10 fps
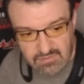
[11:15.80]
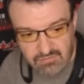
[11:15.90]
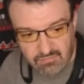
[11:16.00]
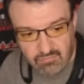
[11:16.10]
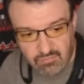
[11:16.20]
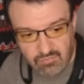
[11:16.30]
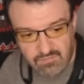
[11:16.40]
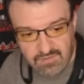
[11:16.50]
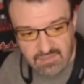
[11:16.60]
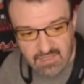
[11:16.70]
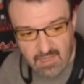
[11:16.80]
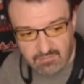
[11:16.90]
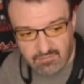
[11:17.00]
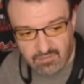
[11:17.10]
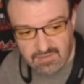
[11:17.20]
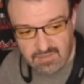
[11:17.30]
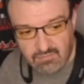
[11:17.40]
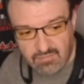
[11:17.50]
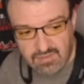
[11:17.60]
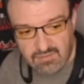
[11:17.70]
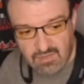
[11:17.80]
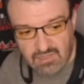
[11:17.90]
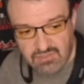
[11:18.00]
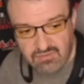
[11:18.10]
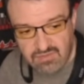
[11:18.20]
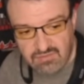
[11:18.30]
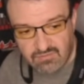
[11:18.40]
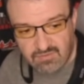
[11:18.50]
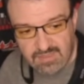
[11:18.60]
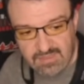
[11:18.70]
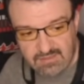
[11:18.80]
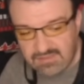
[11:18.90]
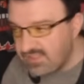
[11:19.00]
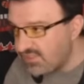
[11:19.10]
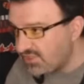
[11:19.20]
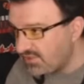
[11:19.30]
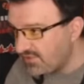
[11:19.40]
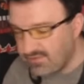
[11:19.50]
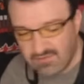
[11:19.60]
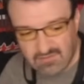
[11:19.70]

need to remove the capsule and take it with you. Not sure you need to eliminate the leech.